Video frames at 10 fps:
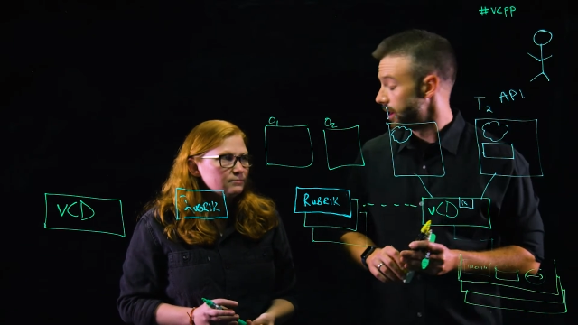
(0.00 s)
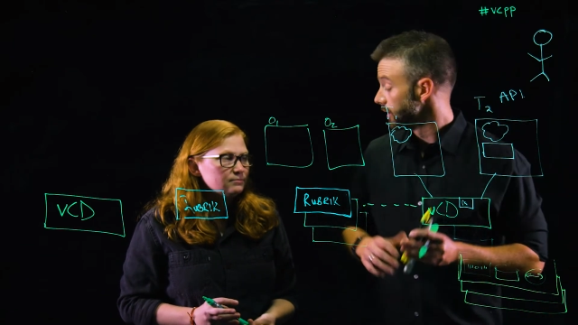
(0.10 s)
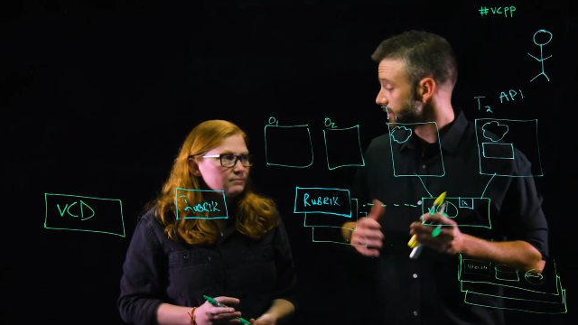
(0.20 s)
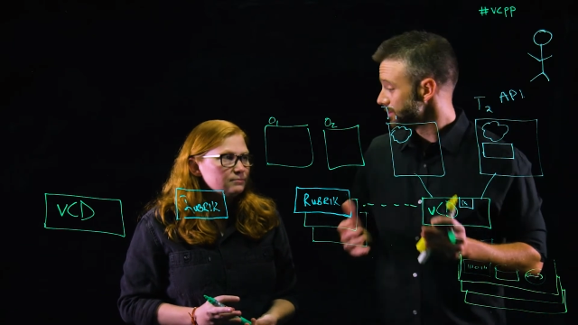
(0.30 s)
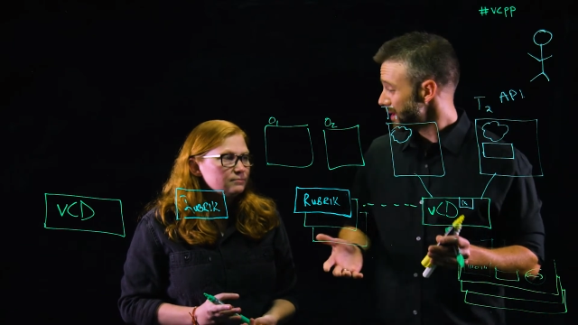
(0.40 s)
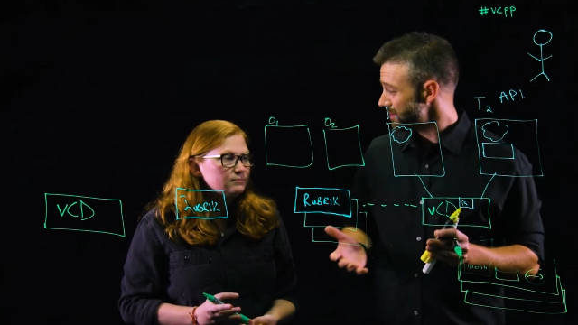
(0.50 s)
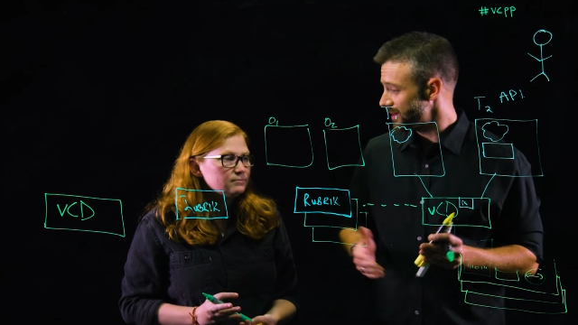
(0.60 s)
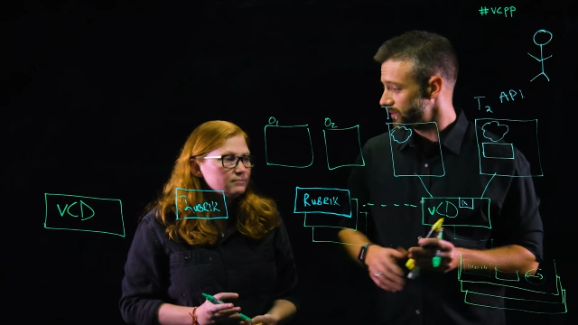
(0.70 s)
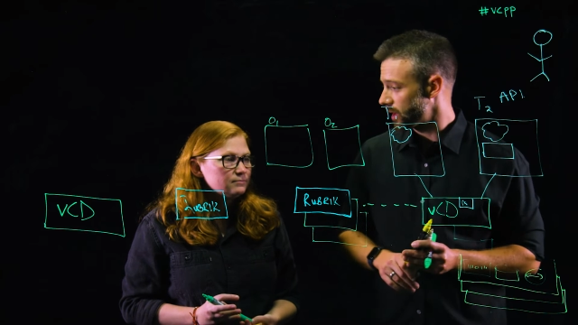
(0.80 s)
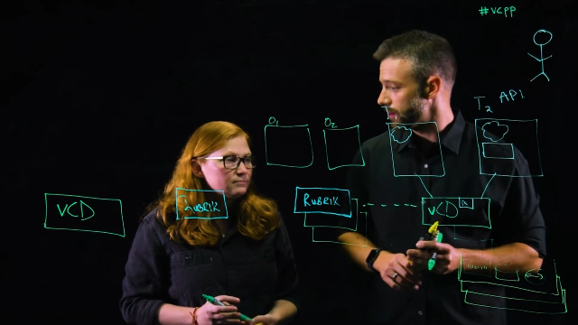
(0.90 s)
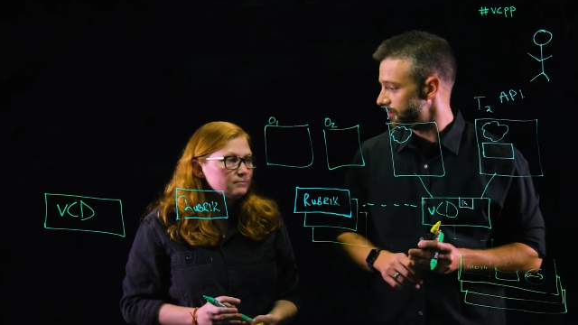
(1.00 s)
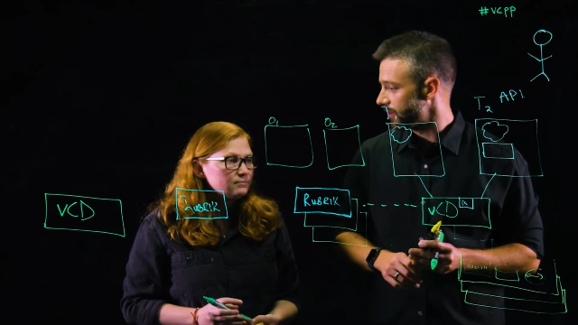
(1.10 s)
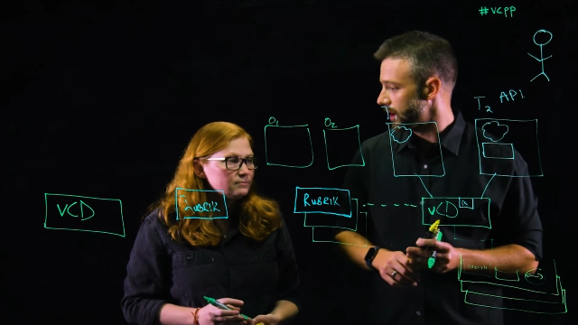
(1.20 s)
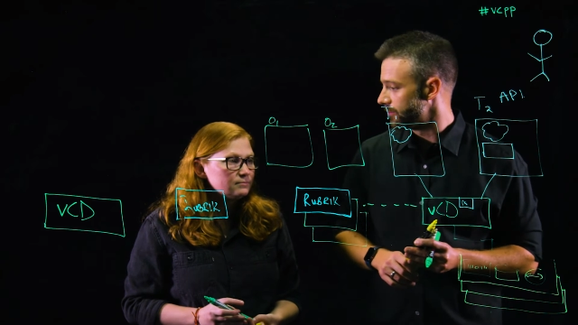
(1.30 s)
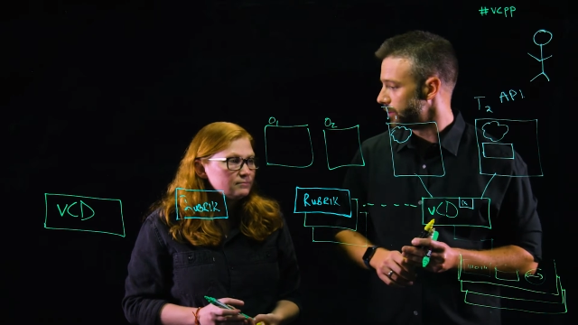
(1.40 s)
Speaker 1: Uh, so maybe the top
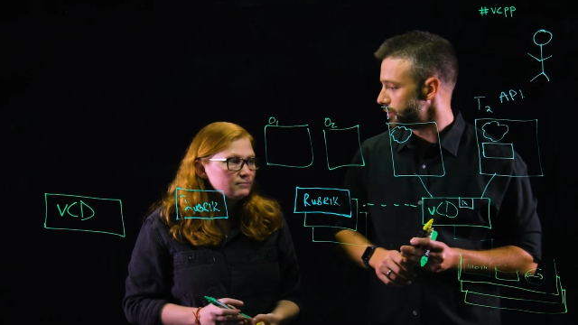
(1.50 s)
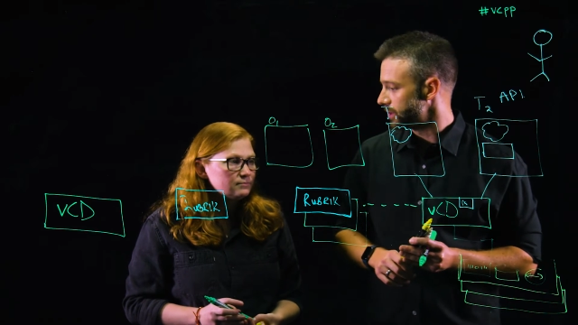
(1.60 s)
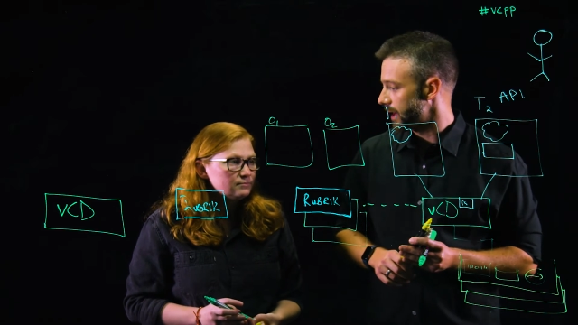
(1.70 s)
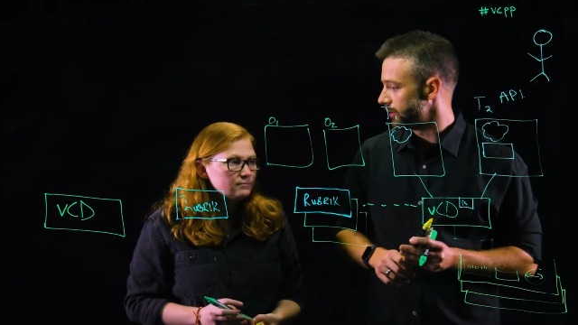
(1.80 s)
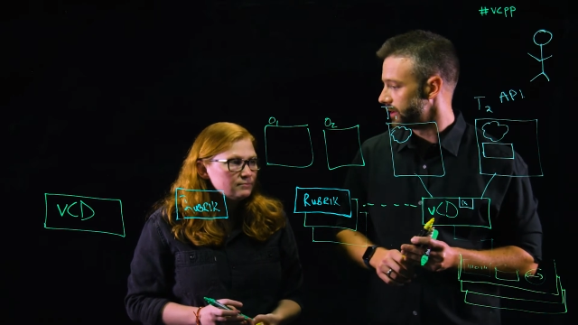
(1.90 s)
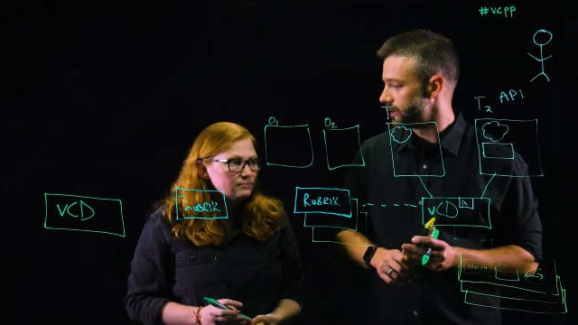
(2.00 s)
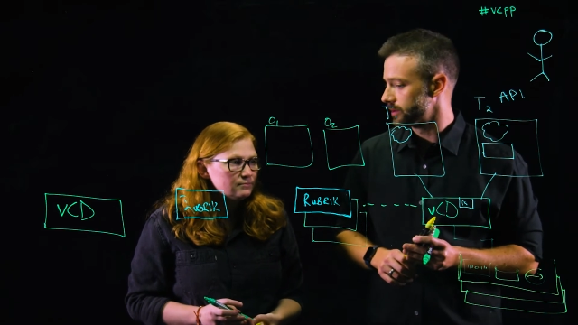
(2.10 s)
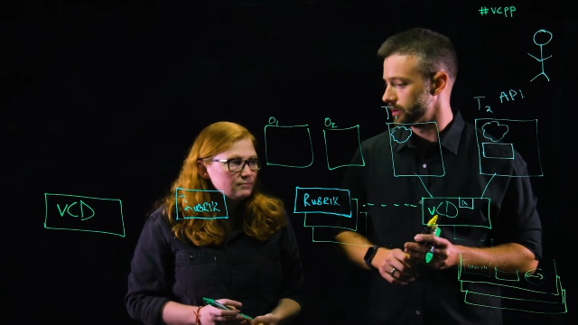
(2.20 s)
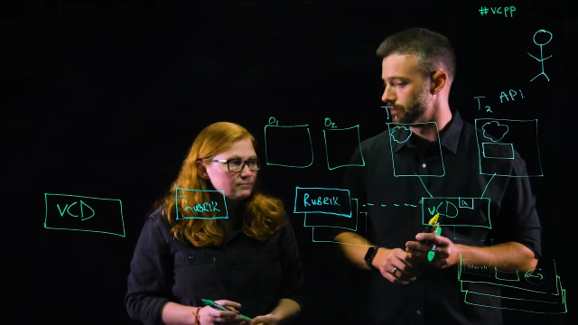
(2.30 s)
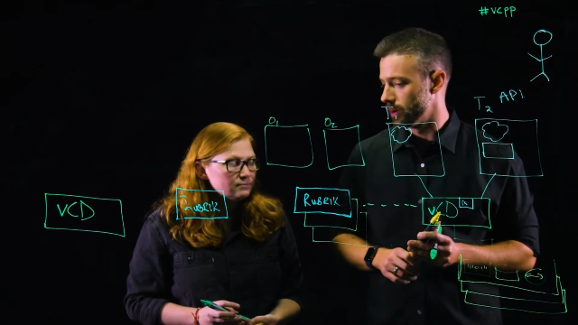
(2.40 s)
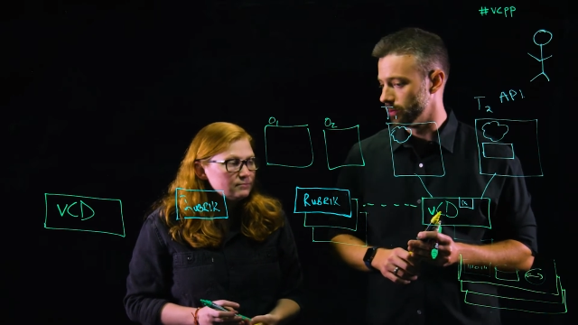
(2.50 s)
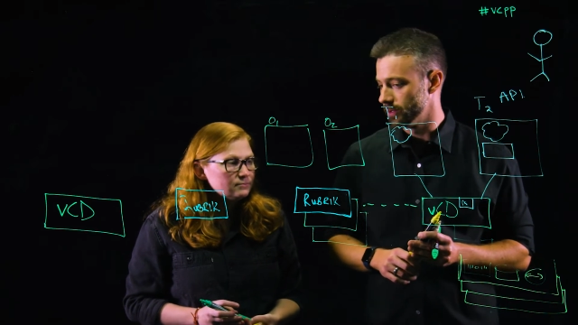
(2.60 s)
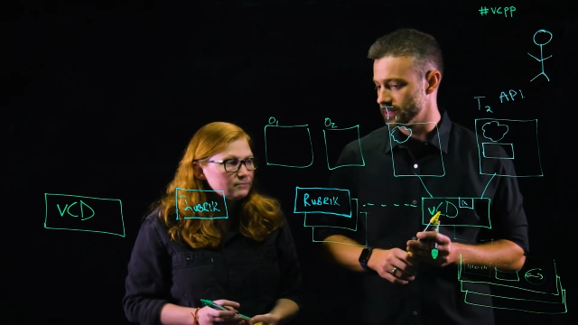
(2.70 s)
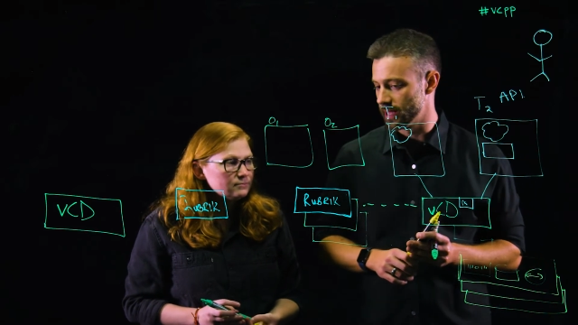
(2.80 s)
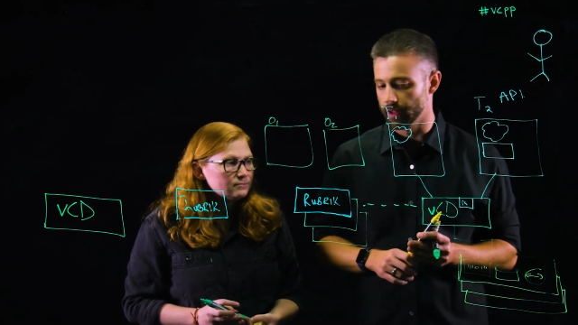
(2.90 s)
five functionality
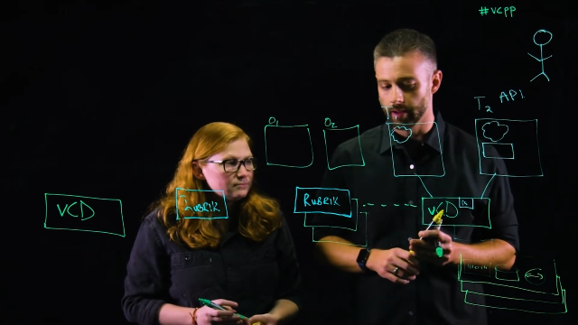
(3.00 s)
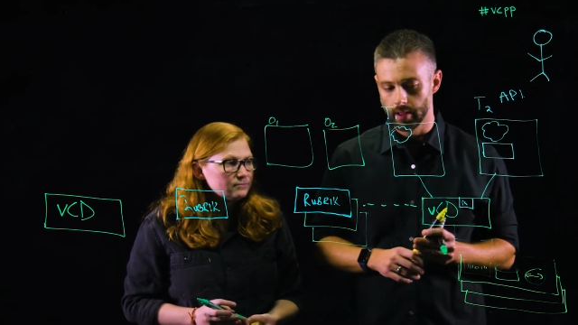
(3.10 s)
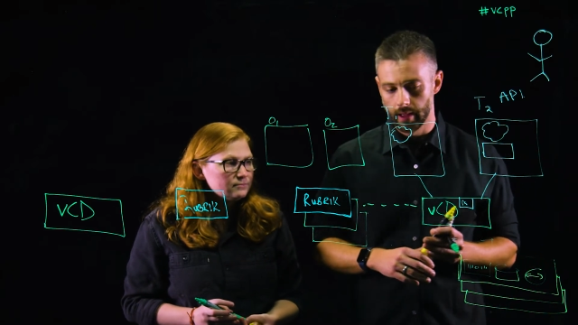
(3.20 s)
components that